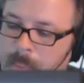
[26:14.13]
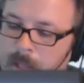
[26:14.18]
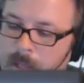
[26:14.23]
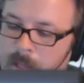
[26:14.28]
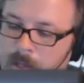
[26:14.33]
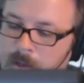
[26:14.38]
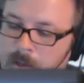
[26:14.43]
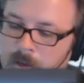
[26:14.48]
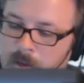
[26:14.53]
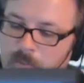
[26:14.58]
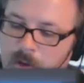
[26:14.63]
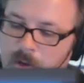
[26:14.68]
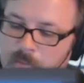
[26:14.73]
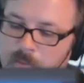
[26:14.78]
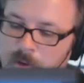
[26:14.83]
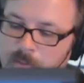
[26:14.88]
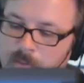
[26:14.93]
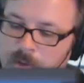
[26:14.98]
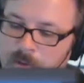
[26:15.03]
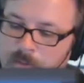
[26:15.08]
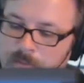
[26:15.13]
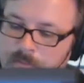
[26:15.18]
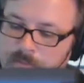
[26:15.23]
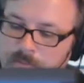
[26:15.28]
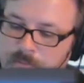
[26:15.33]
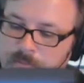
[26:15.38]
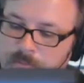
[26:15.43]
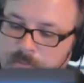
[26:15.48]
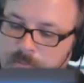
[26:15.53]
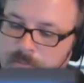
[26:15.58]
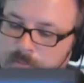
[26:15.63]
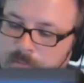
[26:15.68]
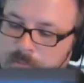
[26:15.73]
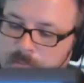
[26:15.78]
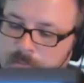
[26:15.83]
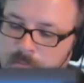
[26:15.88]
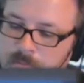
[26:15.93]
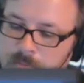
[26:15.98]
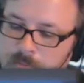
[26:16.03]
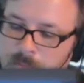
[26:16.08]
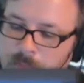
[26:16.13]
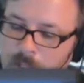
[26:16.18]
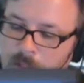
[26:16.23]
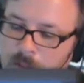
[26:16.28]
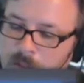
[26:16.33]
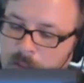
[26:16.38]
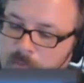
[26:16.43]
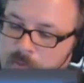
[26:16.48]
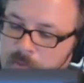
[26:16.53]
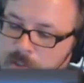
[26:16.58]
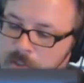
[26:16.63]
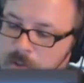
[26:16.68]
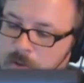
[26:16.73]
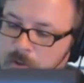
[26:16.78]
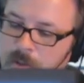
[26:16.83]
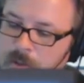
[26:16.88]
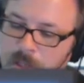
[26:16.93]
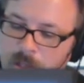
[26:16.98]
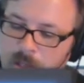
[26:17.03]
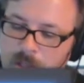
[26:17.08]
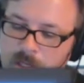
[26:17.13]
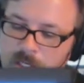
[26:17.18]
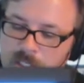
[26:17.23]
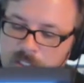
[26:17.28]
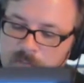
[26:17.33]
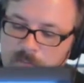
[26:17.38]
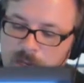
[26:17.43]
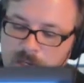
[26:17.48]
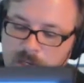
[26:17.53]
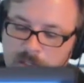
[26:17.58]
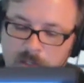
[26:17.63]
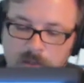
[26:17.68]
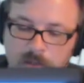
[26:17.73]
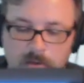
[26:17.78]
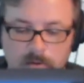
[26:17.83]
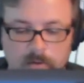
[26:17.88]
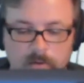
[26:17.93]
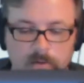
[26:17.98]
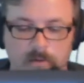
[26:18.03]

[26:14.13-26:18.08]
Hang on one moment. That was totally unexpected.